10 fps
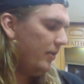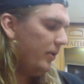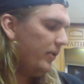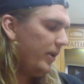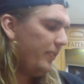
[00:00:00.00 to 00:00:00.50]

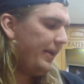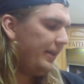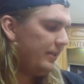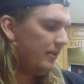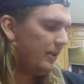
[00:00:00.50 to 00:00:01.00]
we wait
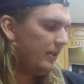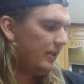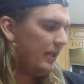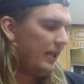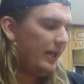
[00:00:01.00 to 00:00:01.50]
patiently,
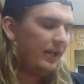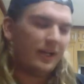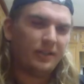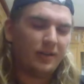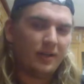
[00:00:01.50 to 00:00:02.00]
and
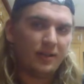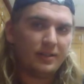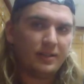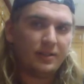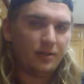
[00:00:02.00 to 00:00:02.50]
I try to
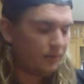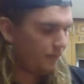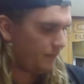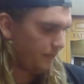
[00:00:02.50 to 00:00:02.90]
listen too.